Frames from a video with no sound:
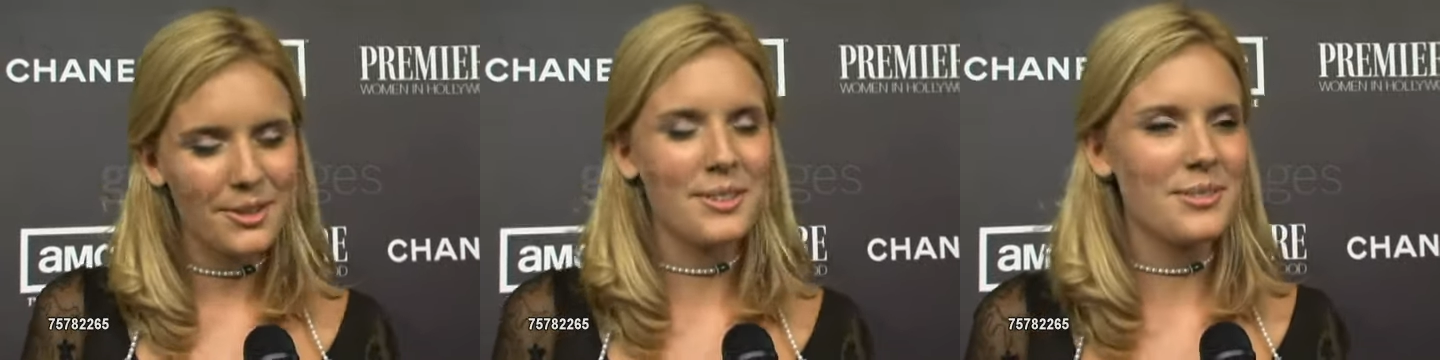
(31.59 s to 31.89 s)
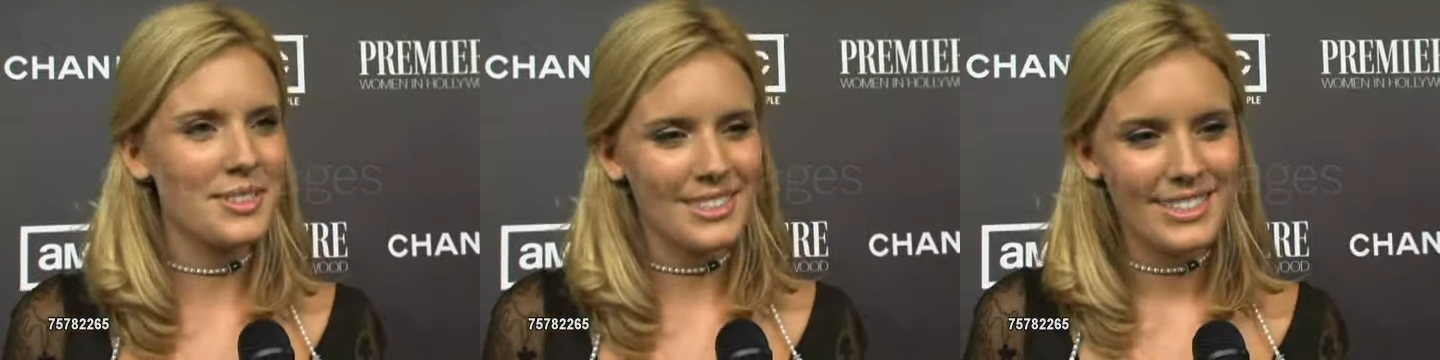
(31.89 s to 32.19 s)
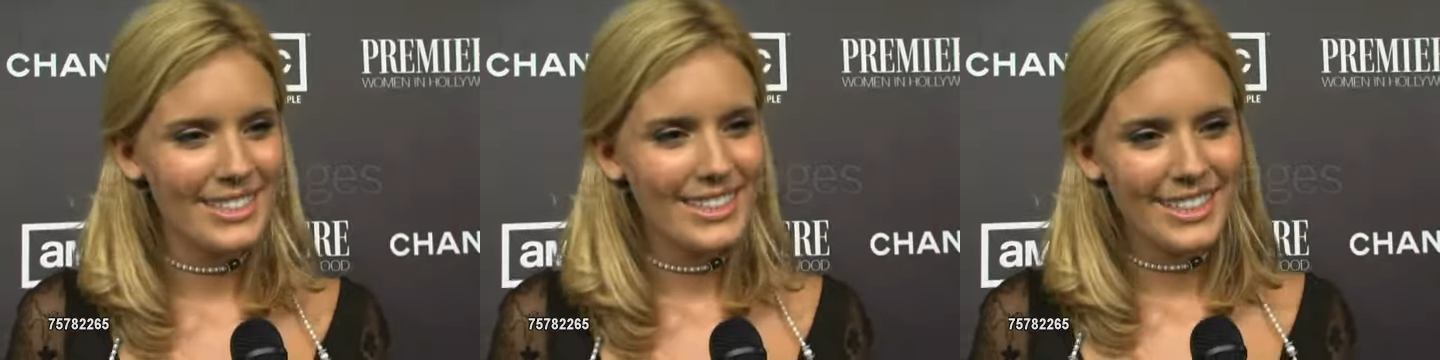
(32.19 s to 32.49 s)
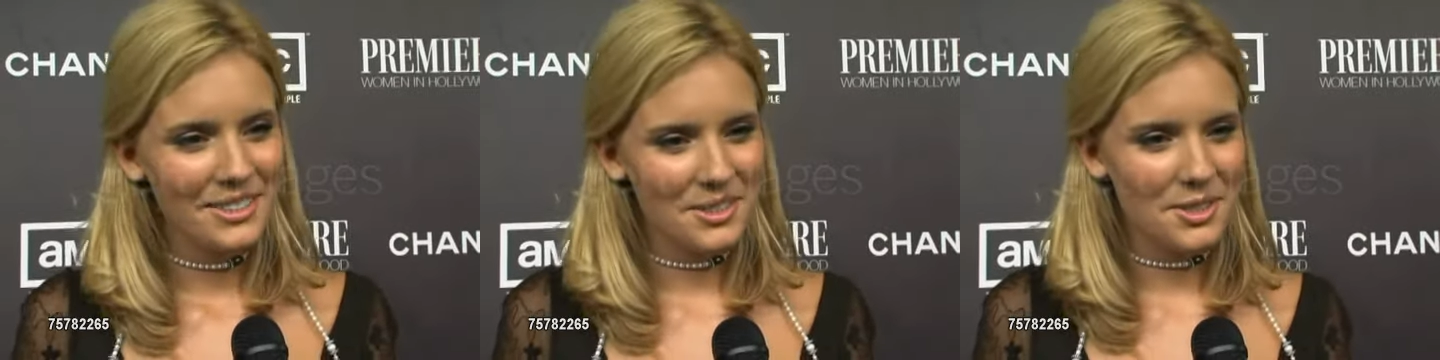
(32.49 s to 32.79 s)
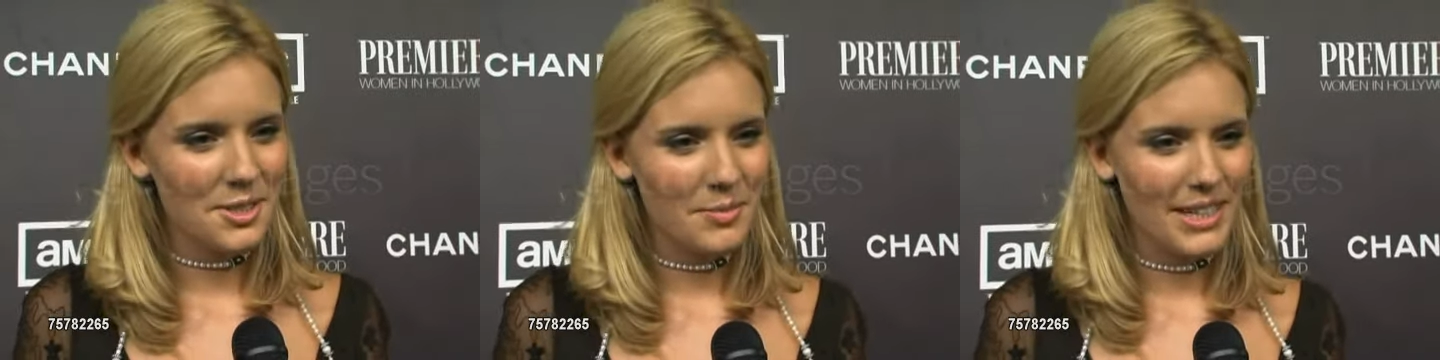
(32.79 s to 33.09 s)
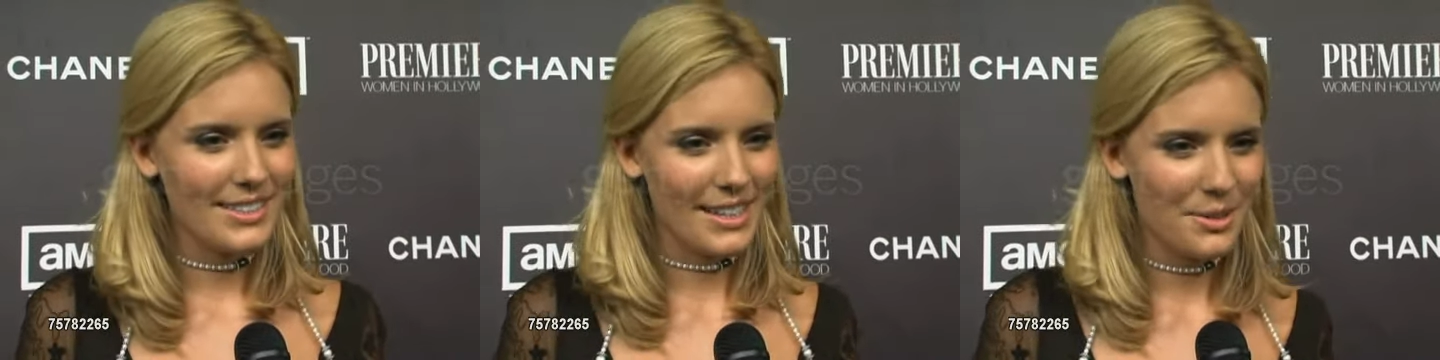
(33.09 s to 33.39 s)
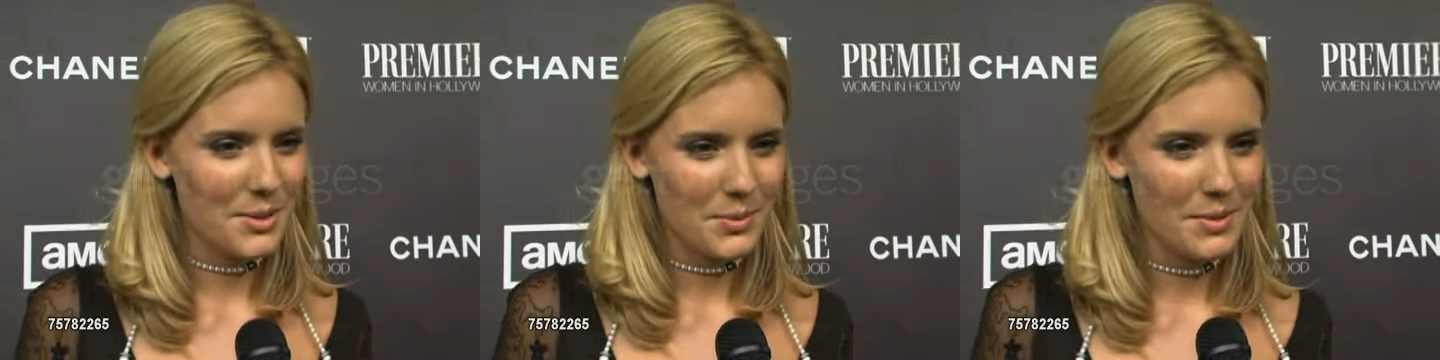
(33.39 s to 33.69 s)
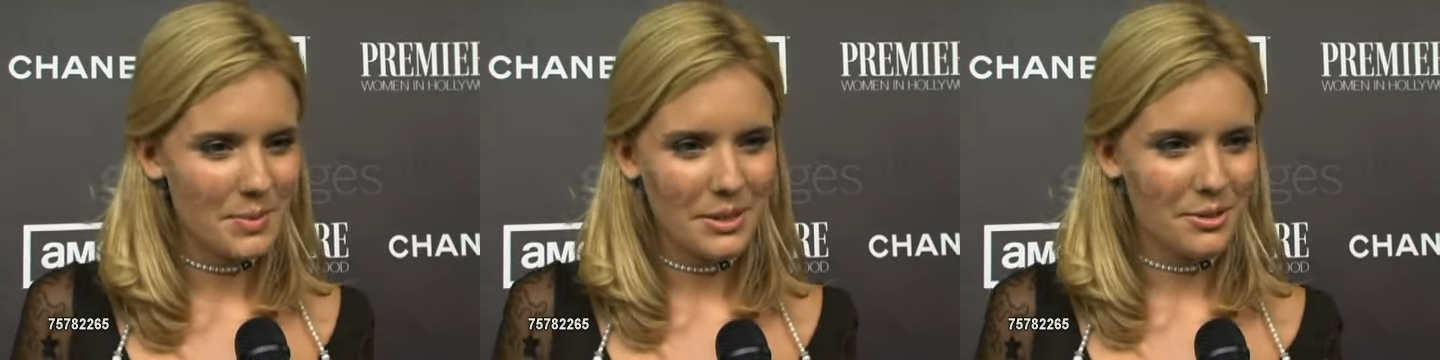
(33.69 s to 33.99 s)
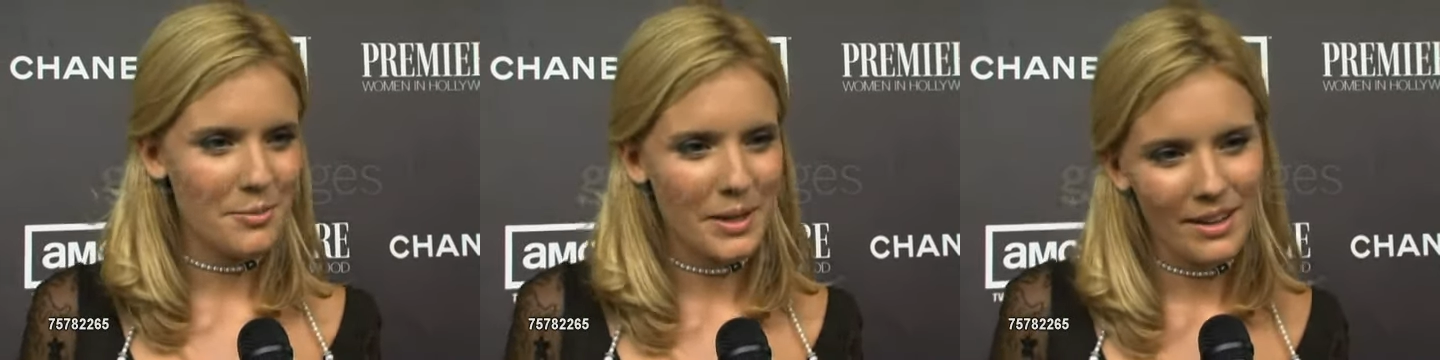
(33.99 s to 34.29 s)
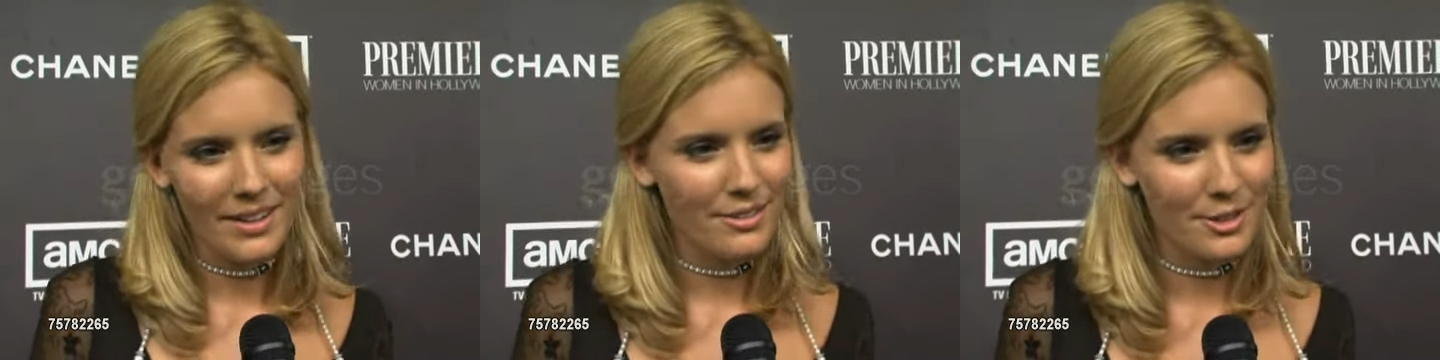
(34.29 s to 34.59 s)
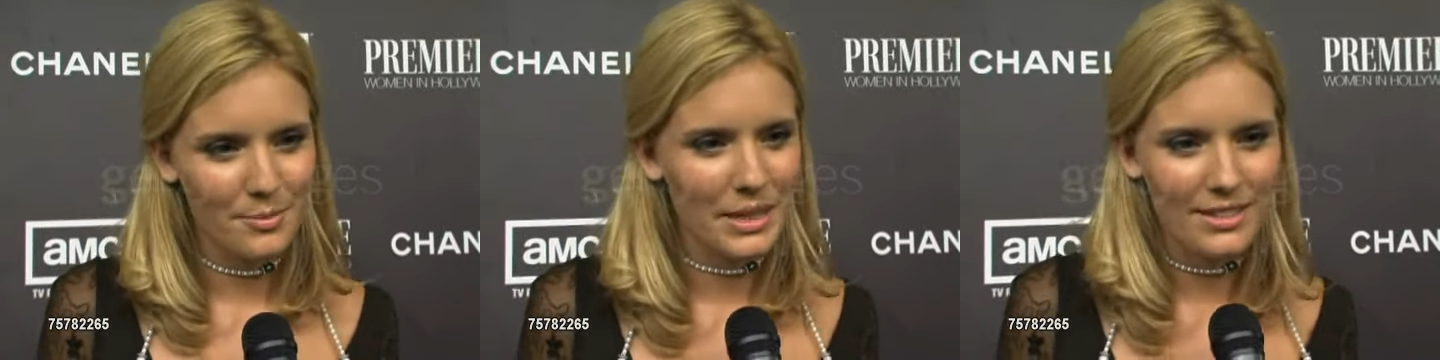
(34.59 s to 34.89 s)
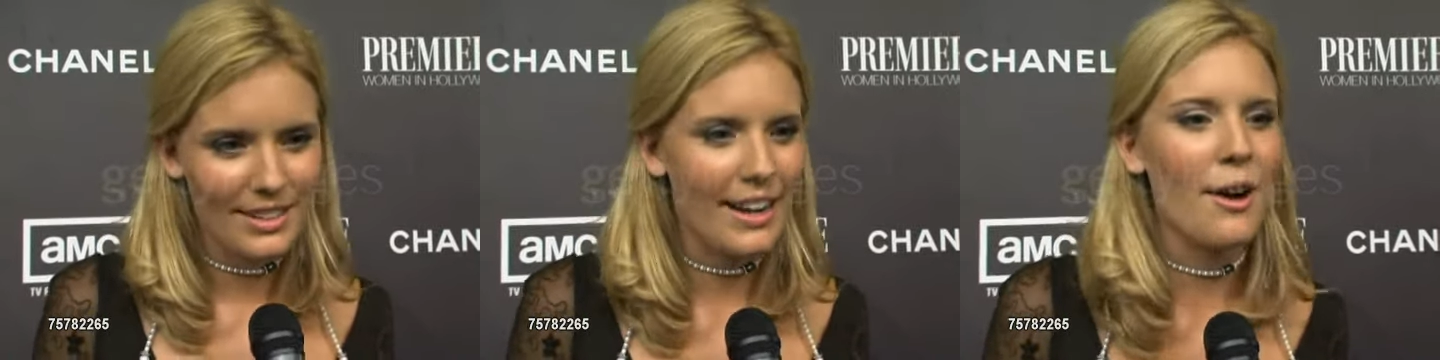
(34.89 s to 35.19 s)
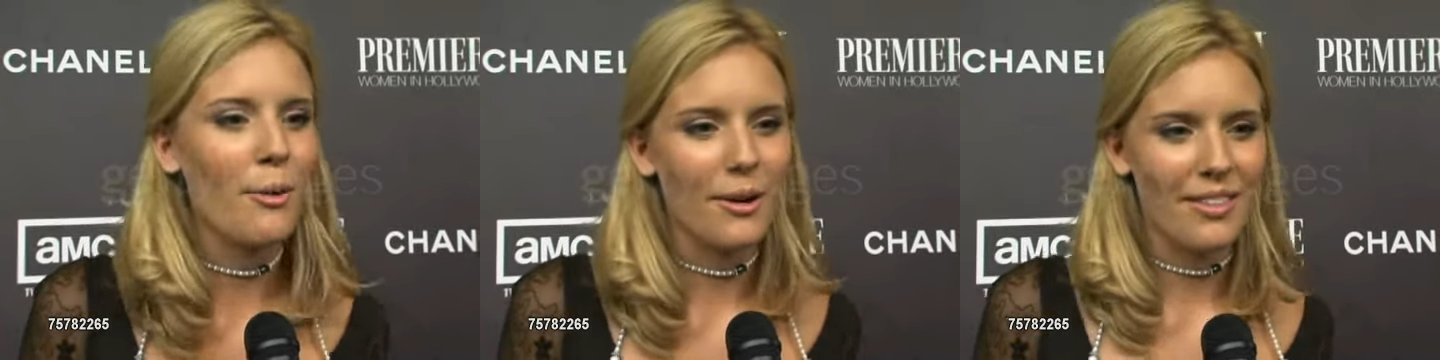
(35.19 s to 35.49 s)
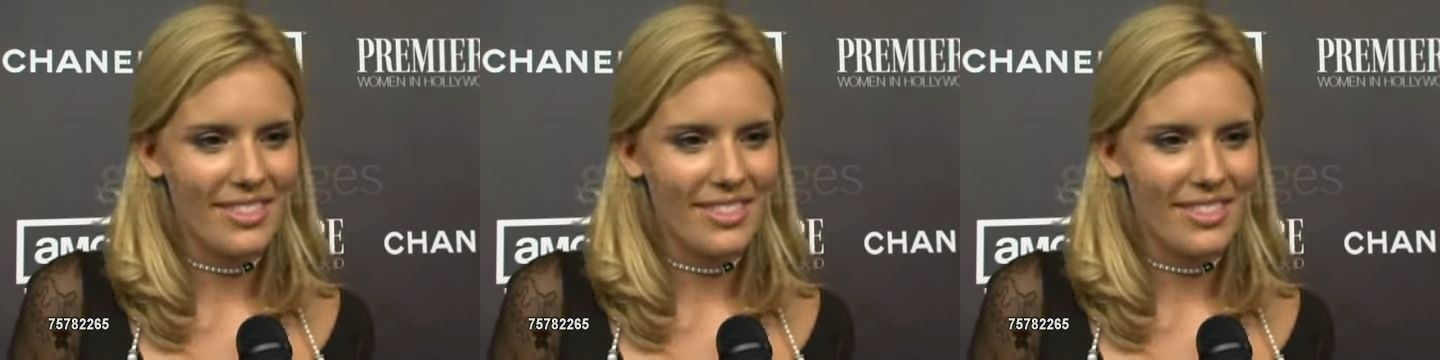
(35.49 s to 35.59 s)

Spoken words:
It was just amazing. It was one big group hug for about an hour